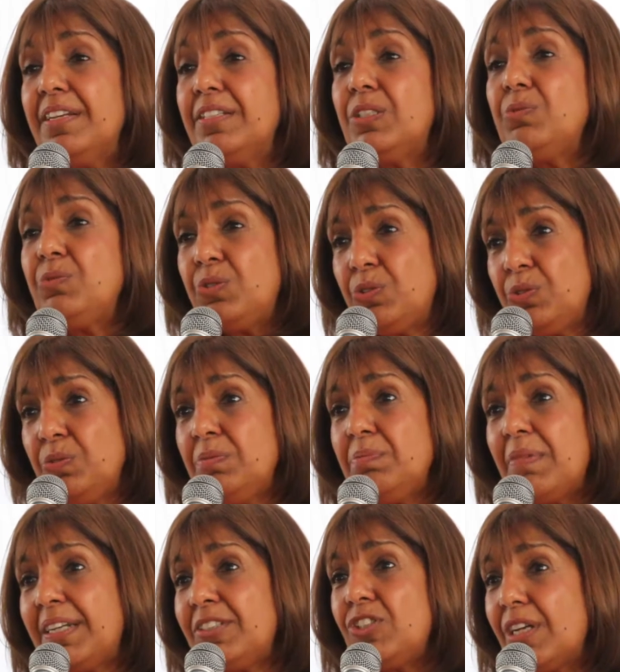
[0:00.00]
So too
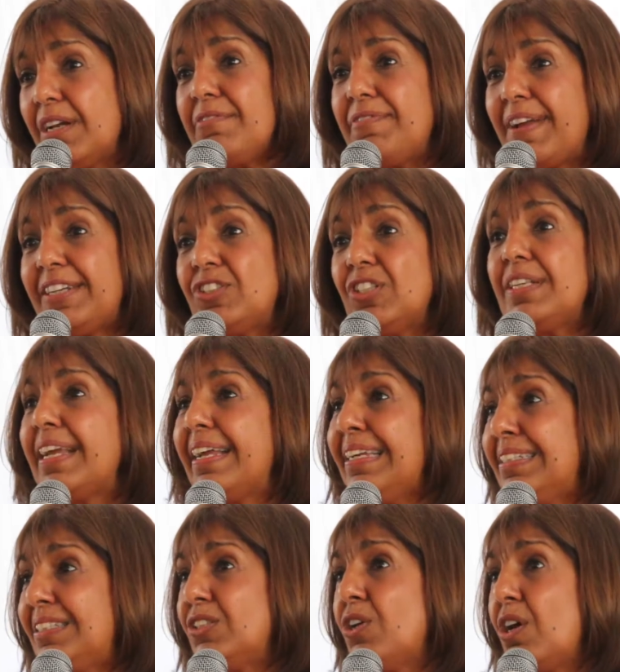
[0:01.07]
much affection
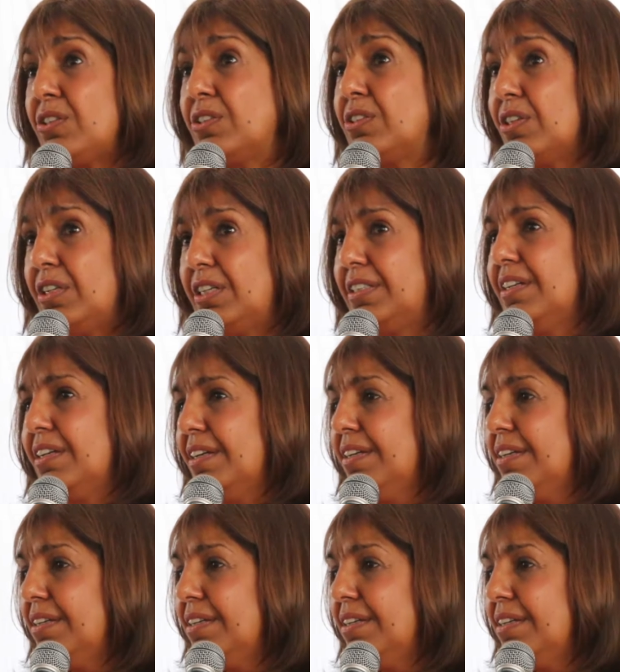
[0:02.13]
is not good.